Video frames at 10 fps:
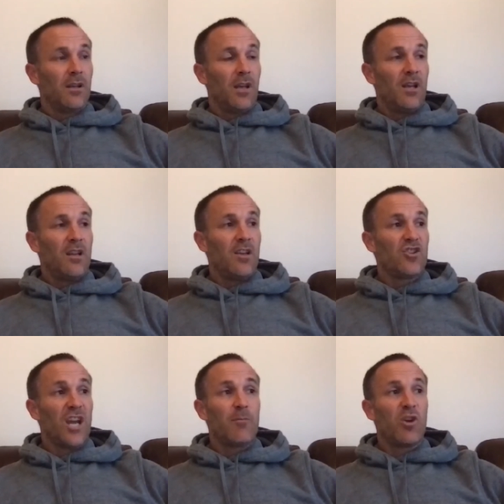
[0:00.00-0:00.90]

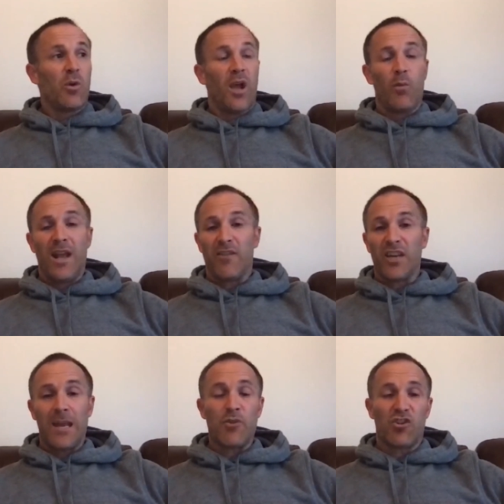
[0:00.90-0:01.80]
and Jamie Hewitt, and we'd have a
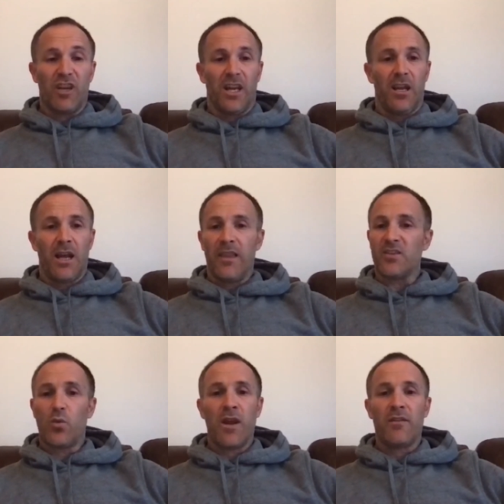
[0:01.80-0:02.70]
game of cricket. Now
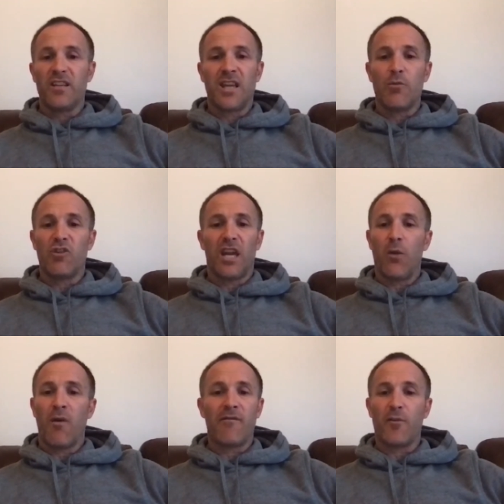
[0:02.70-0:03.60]
this game of cricket
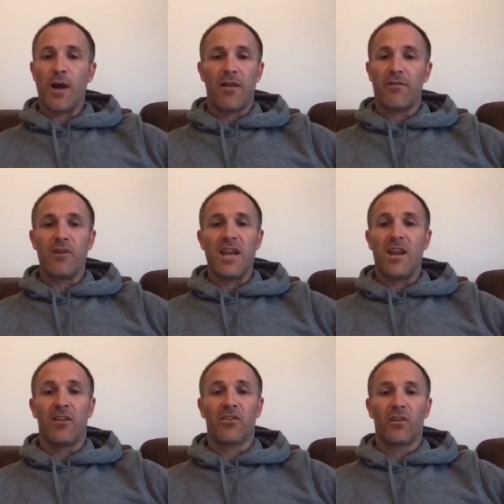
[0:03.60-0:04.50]
went for about 3
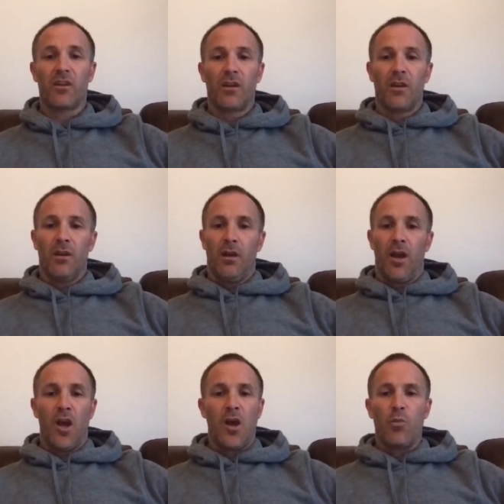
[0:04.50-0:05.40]
years,
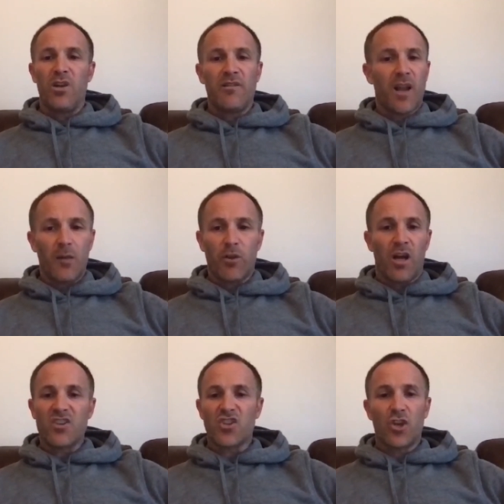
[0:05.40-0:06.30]
and we developed
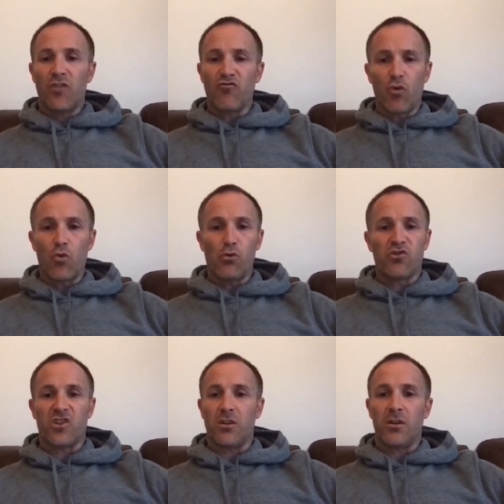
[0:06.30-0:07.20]
like certain
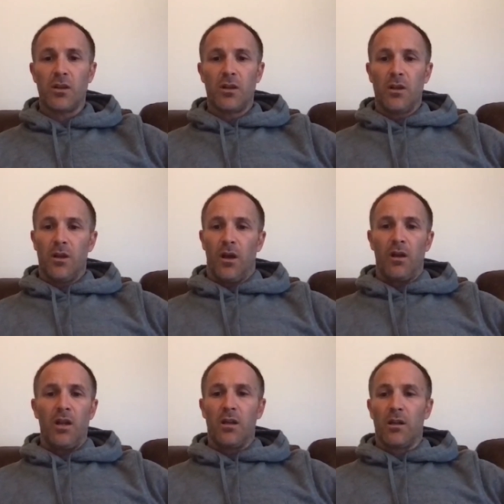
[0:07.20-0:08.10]
rules and
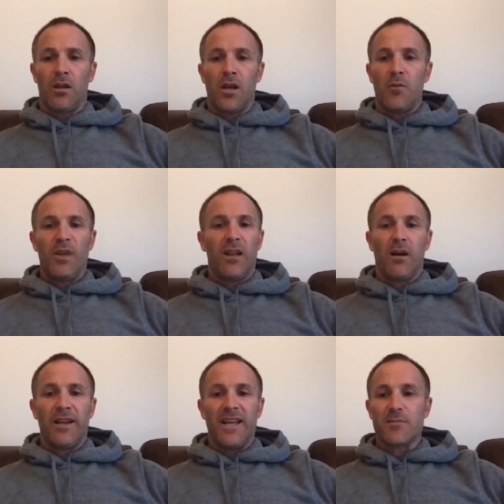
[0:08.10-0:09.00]
little
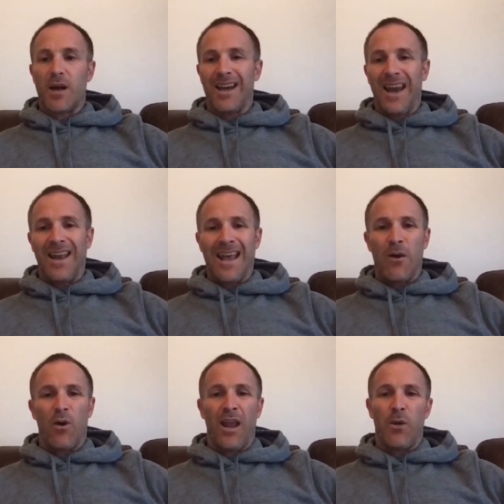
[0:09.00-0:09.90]
ideas about getting
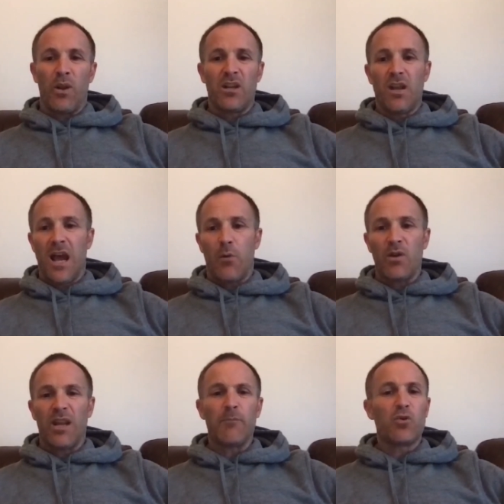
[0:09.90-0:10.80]
out, and how
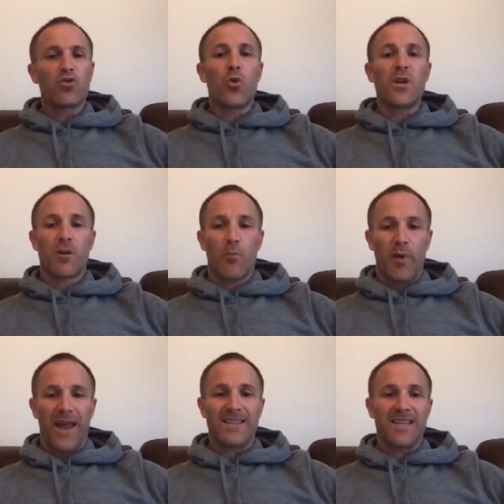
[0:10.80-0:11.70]
it was always
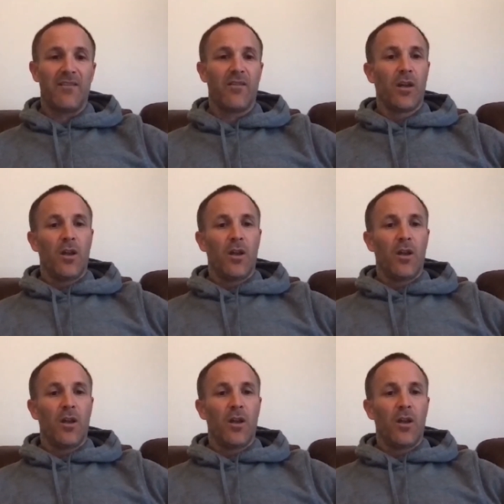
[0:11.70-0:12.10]
competitive.